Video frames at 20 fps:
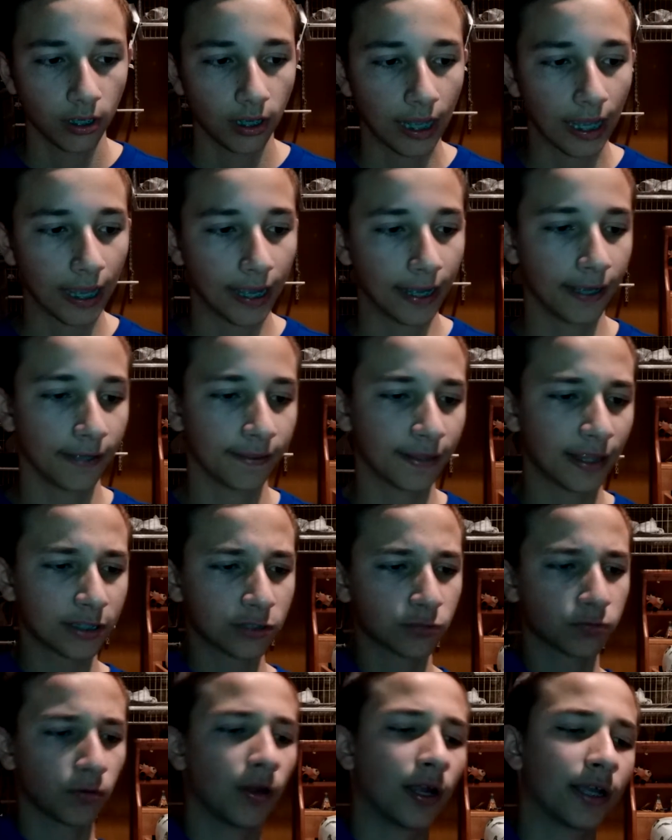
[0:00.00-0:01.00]
And
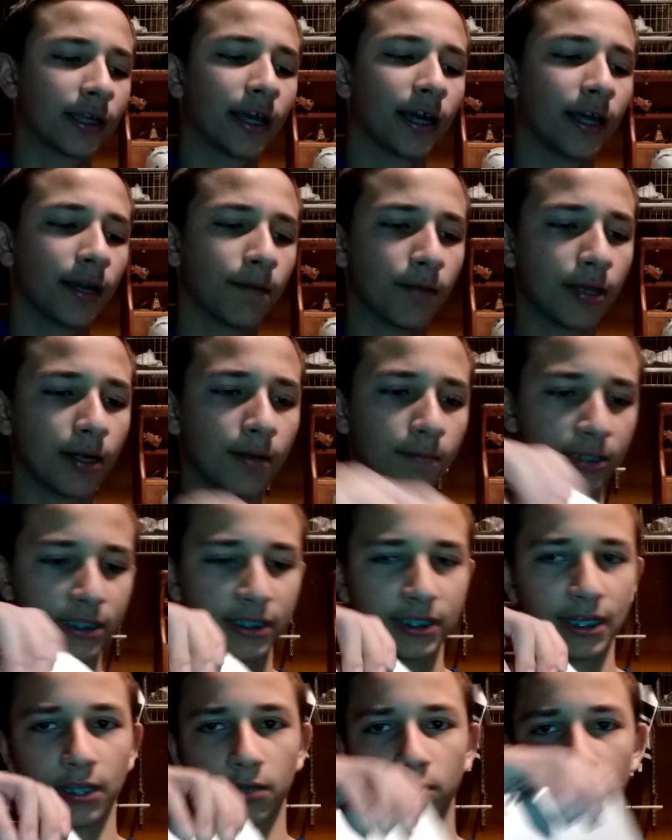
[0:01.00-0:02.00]
that's where I kind of made a
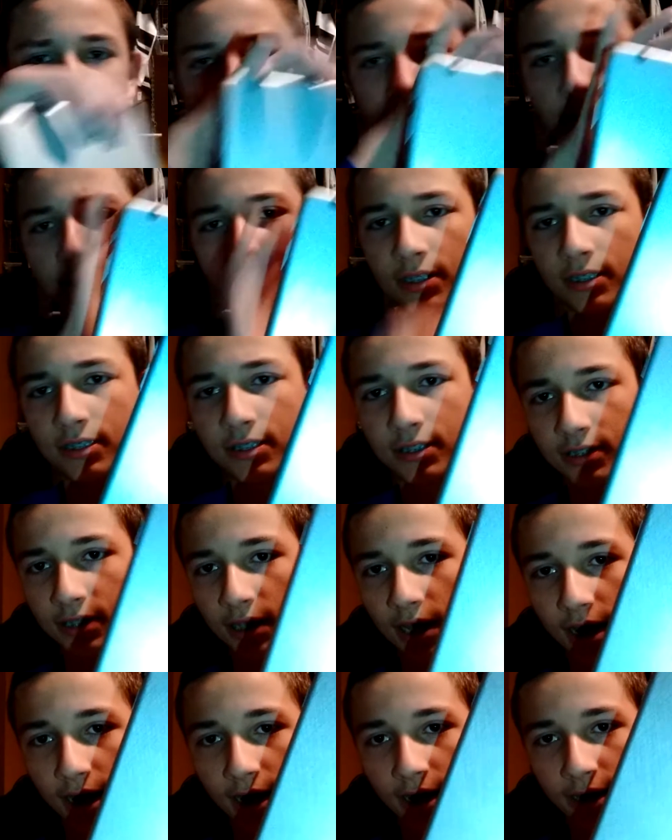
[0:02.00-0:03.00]
mistake with this.
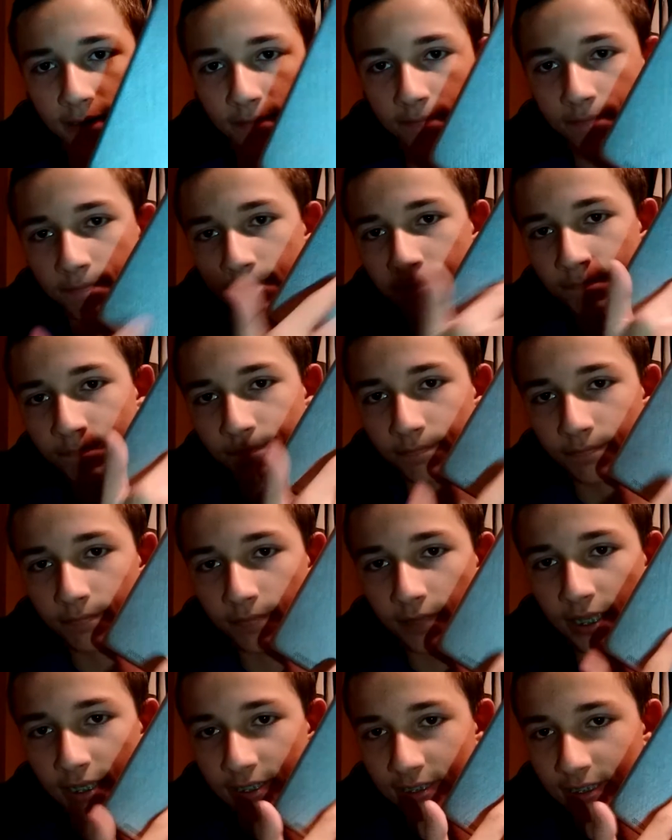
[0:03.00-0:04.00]

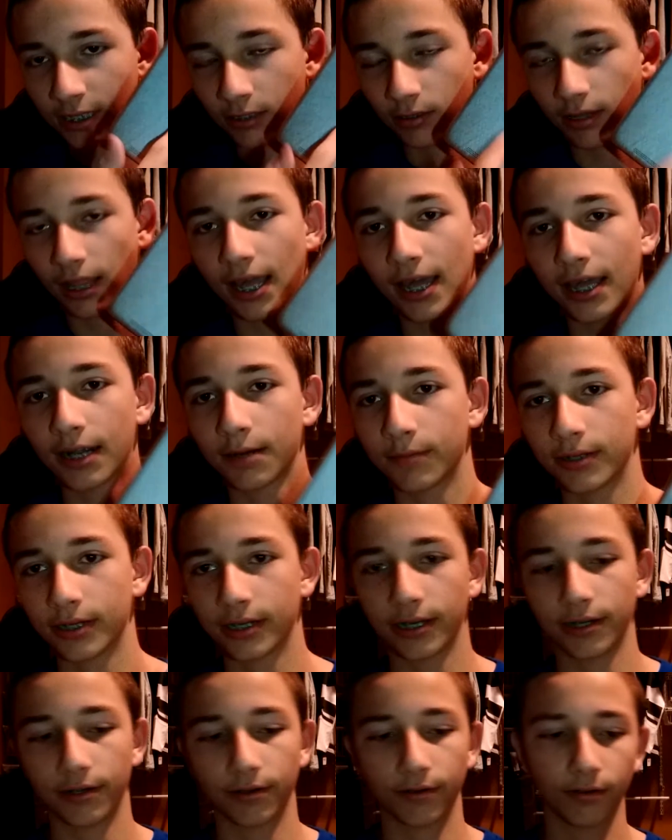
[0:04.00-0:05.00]
Intel Atom in
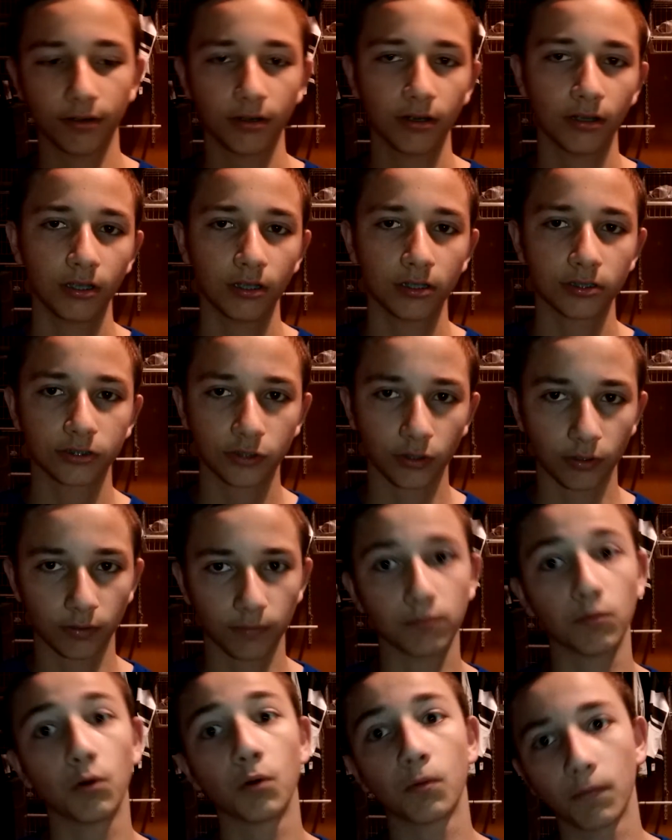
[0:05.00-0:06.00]
here, so
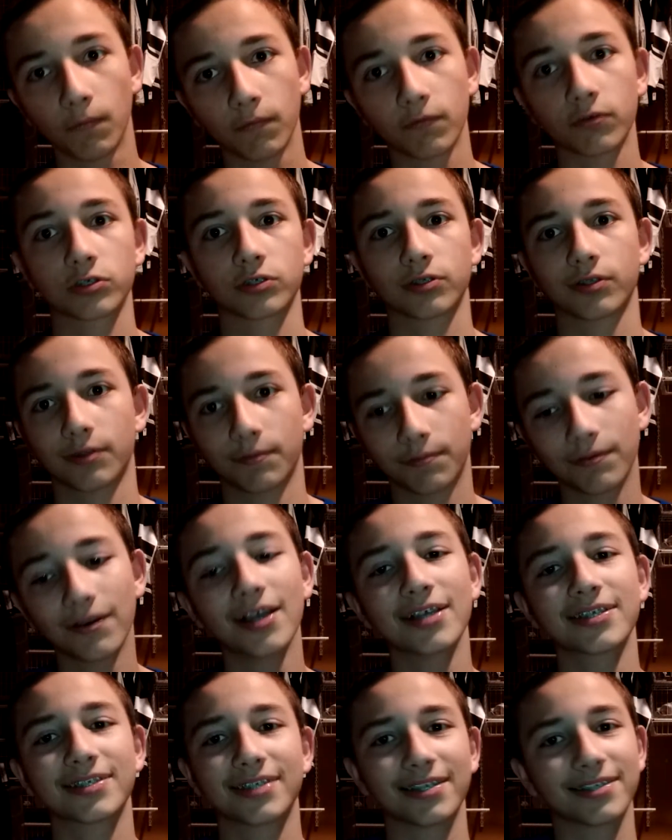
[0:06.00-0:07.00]
a mobile version of the
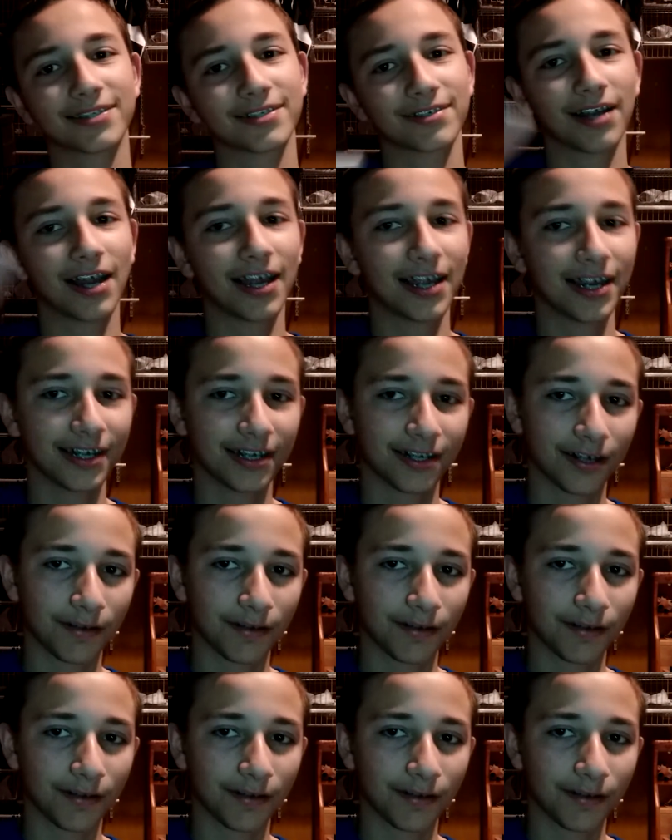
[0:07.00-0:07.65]
processor, I ended